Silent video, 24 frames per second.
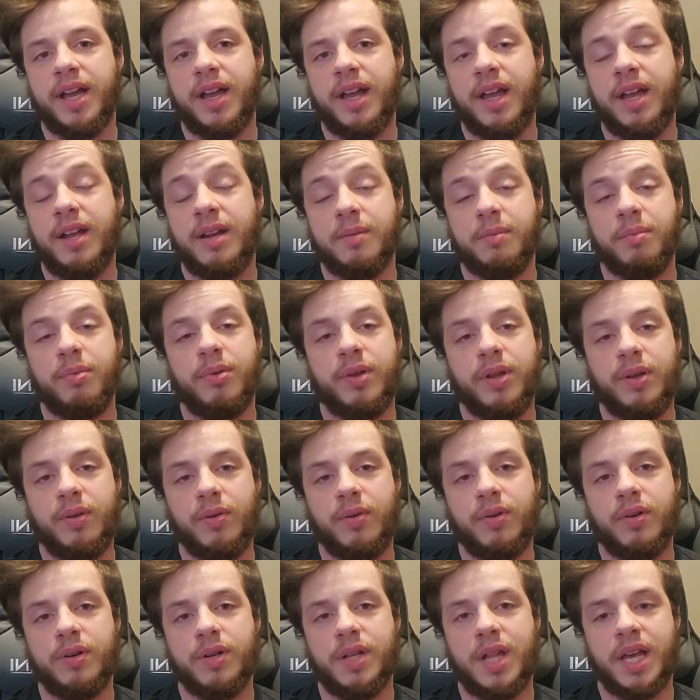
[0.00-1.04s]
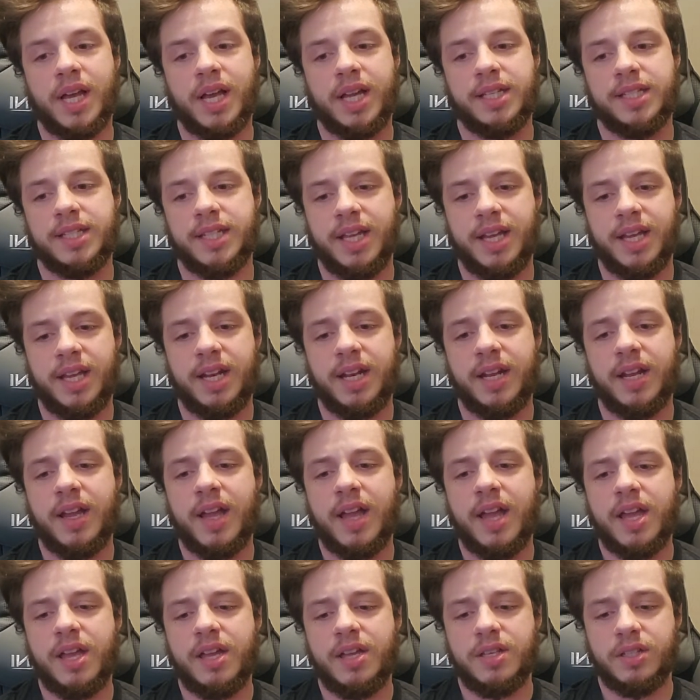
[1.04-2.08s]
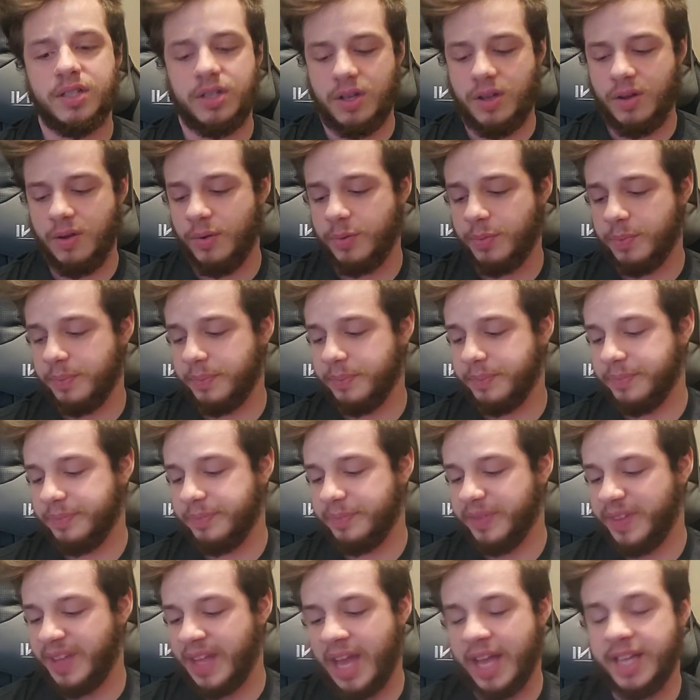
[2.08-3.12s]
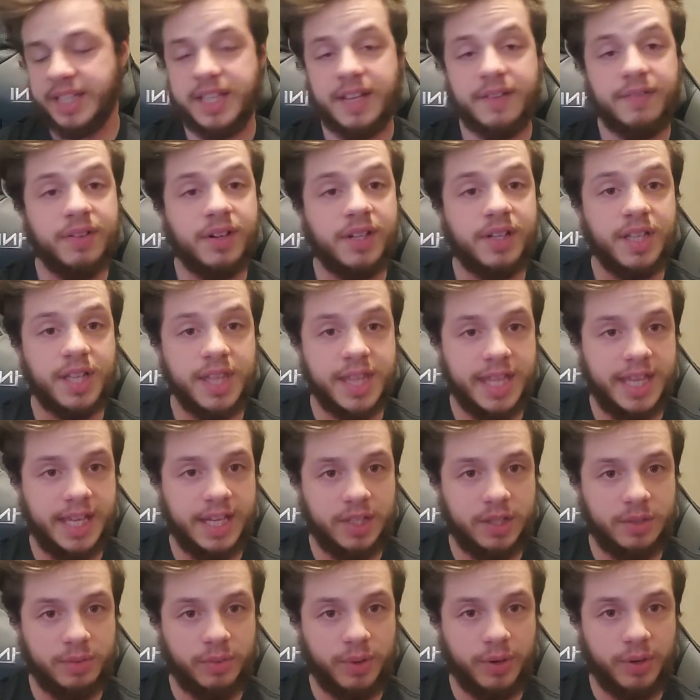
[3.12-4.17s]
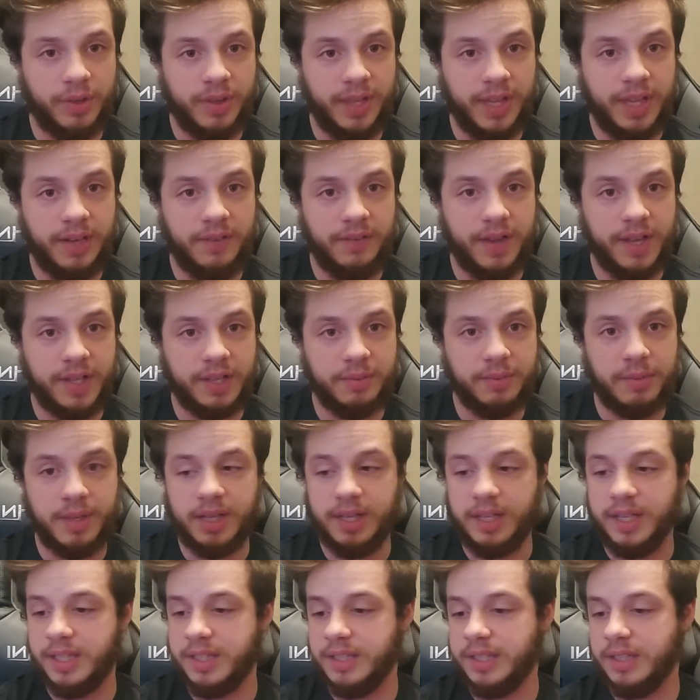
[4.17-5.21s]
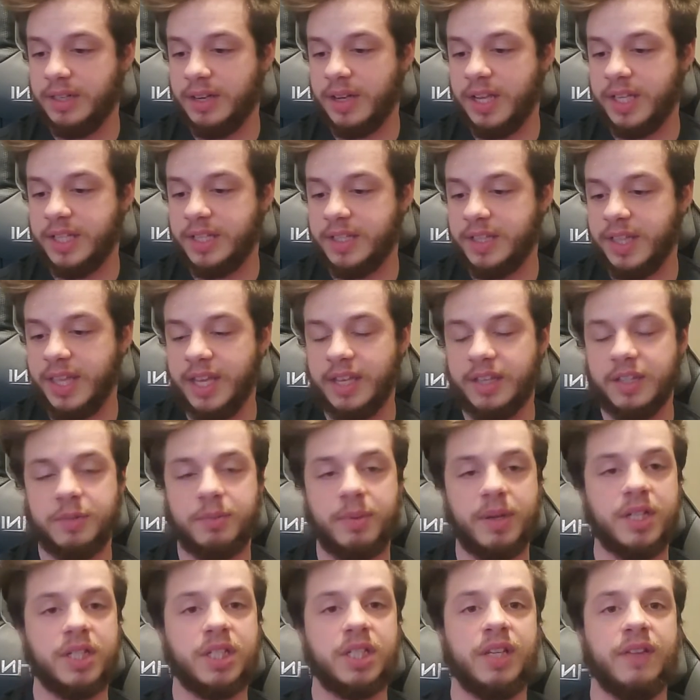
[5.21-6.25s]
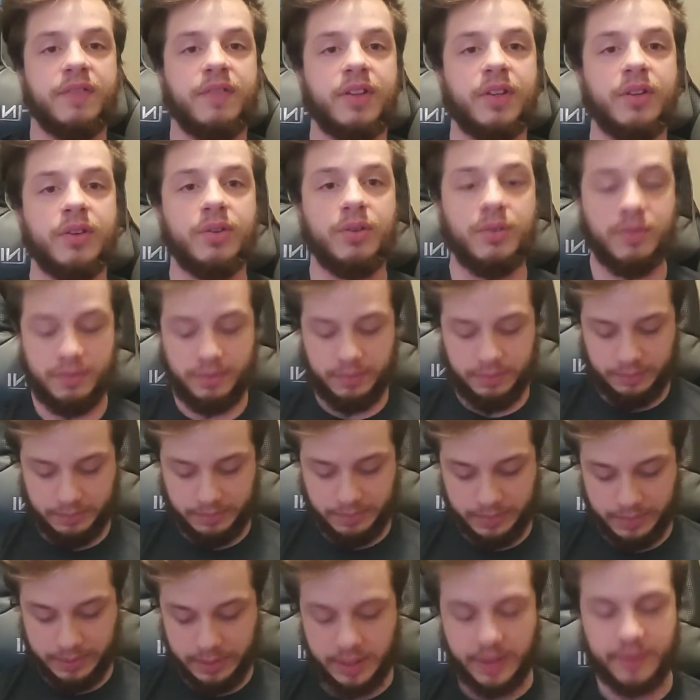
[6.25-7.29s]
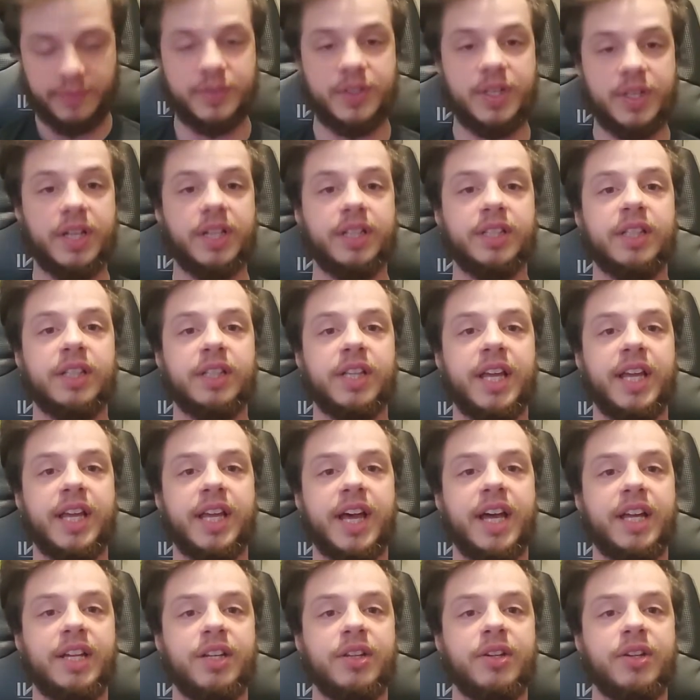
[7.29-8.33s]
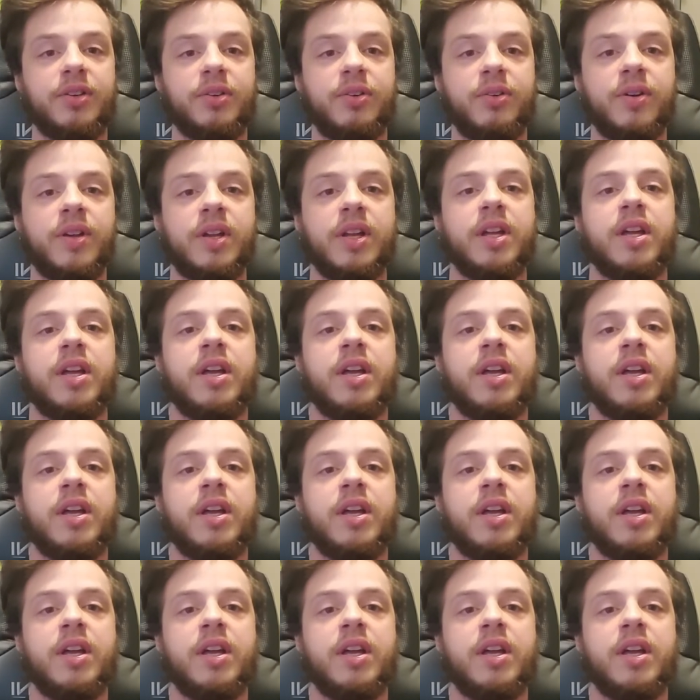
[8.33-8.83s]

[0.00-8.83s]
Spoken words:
I had it pre-ordered, like I said. So I definitely think it's worth the investment. It's a nice thing, especially if you love Zelda like I do.